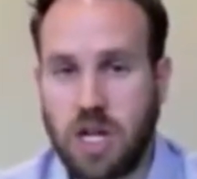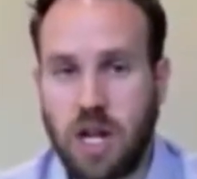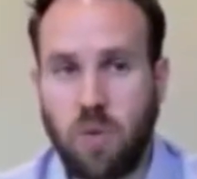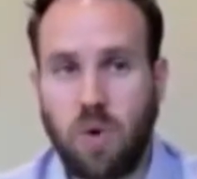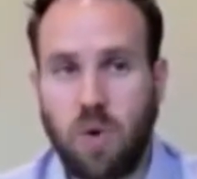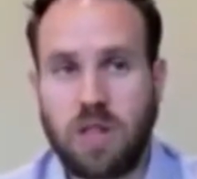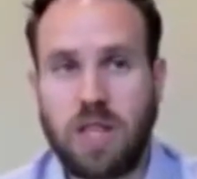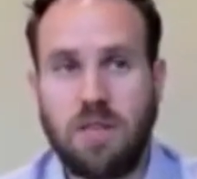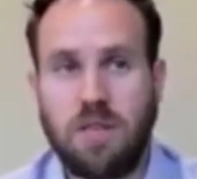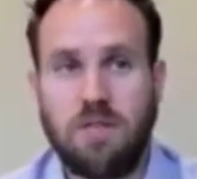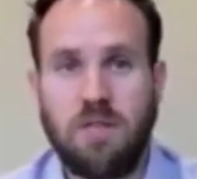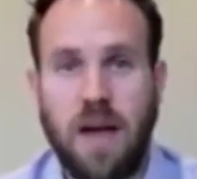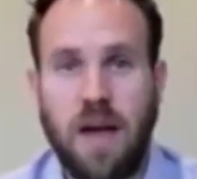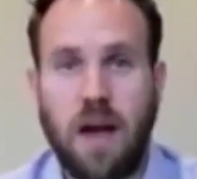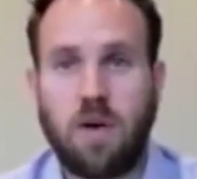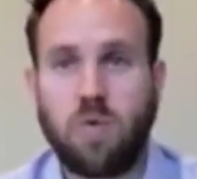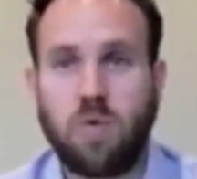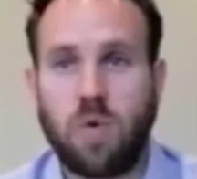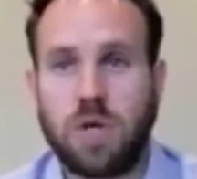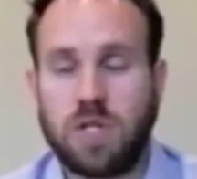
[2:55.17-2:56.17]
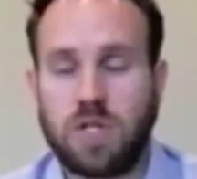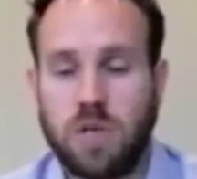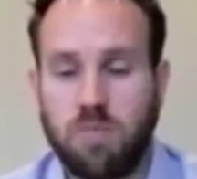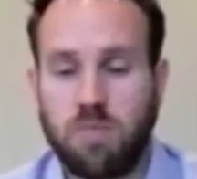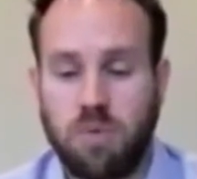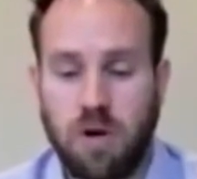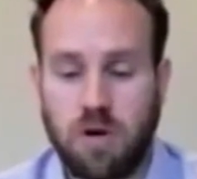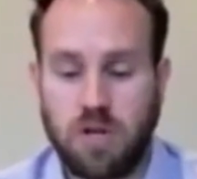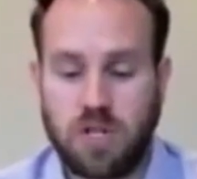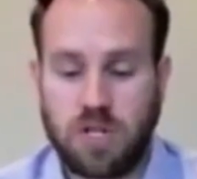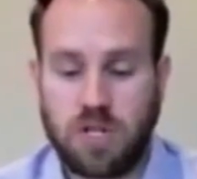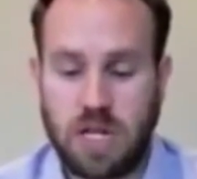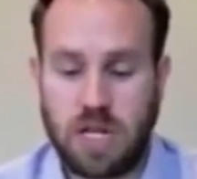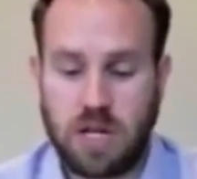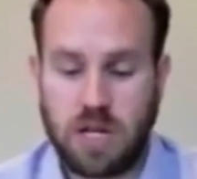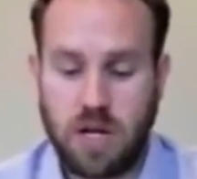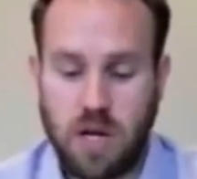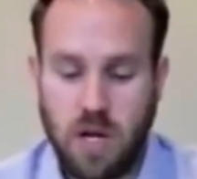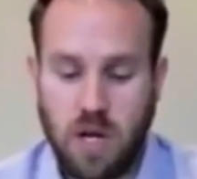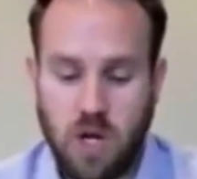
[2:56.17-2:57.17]
And what they found was the
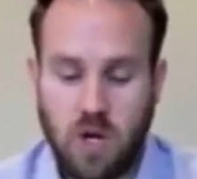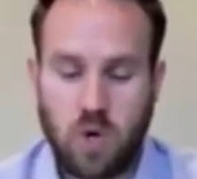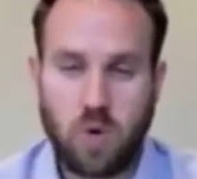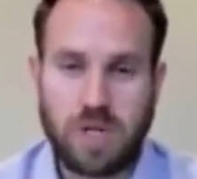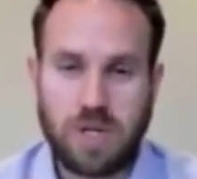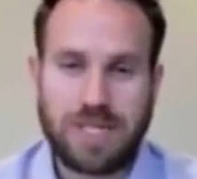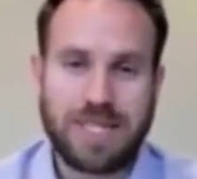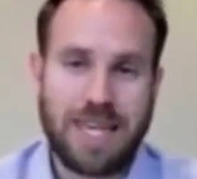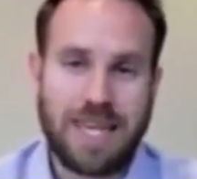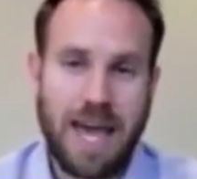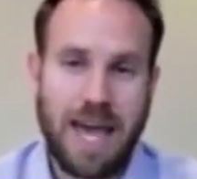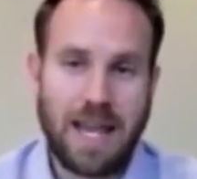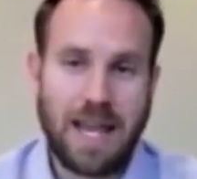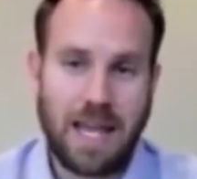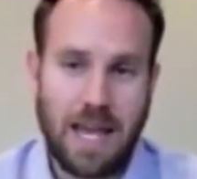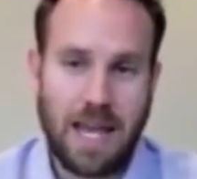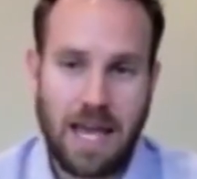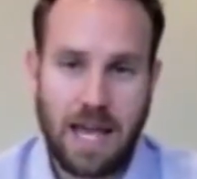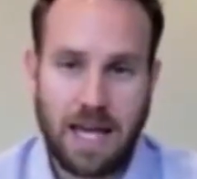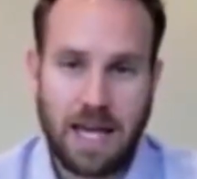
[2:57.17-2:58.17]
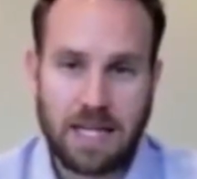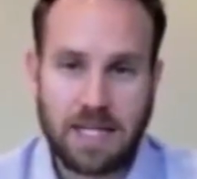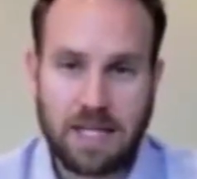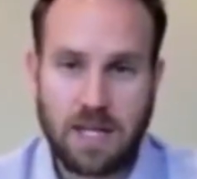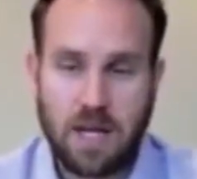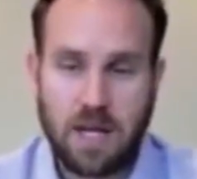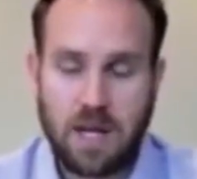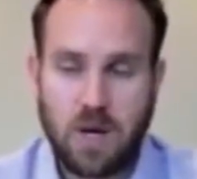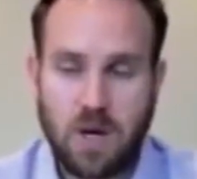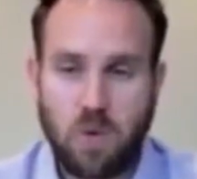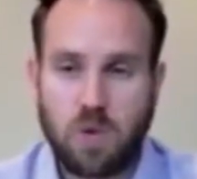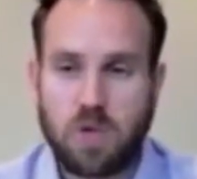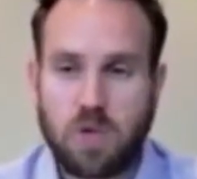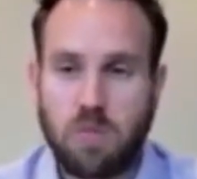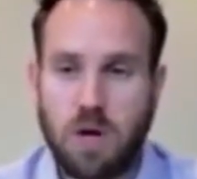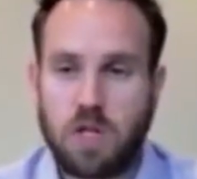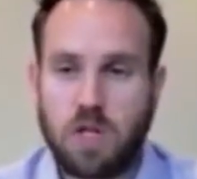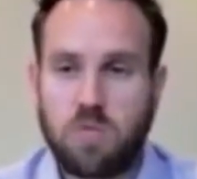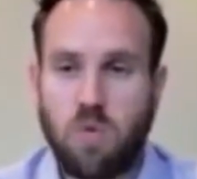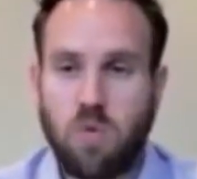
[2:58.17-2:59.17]
person who was getting hit was
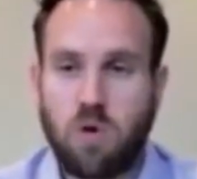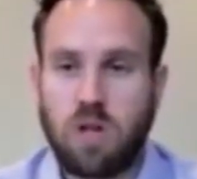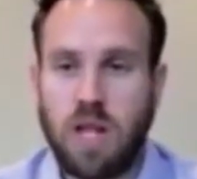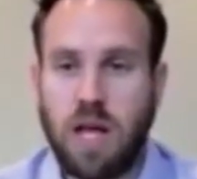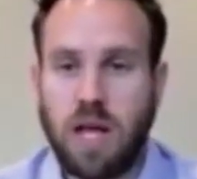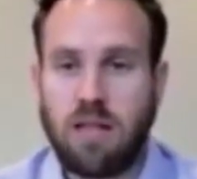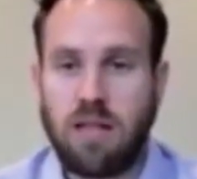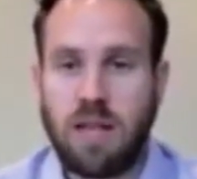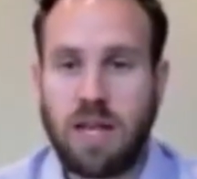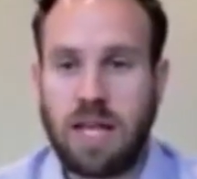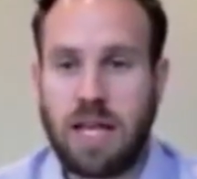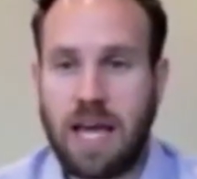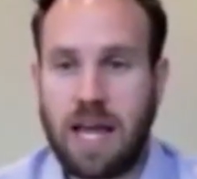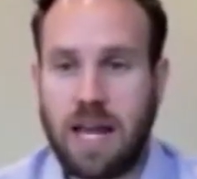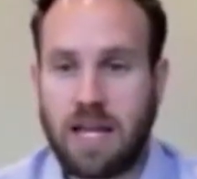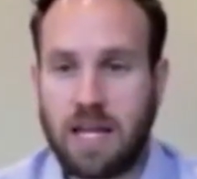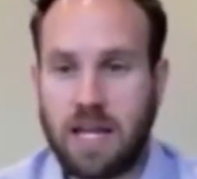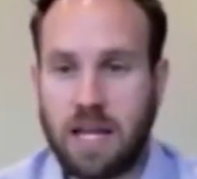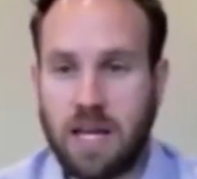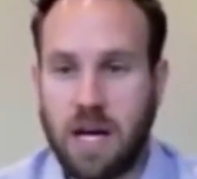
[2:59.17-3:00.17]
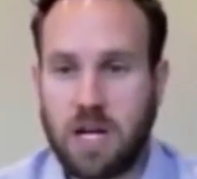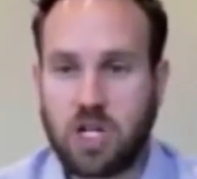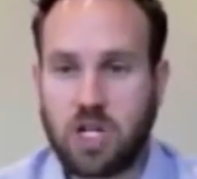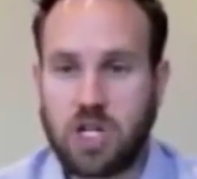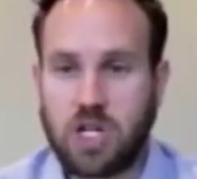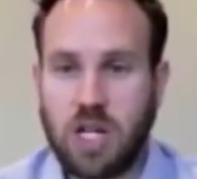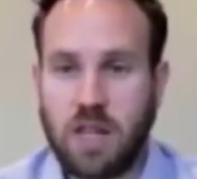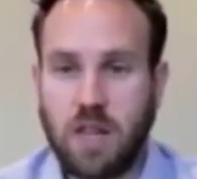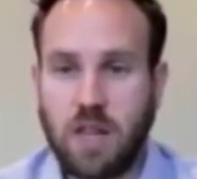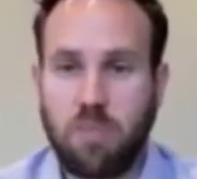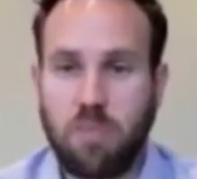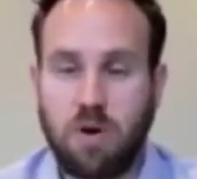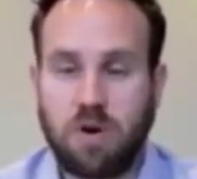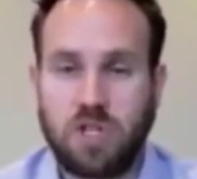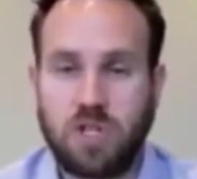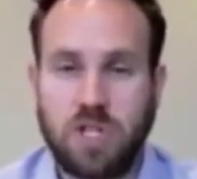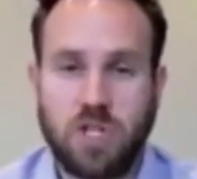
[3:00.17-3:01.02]
much more likely to get a concussion than the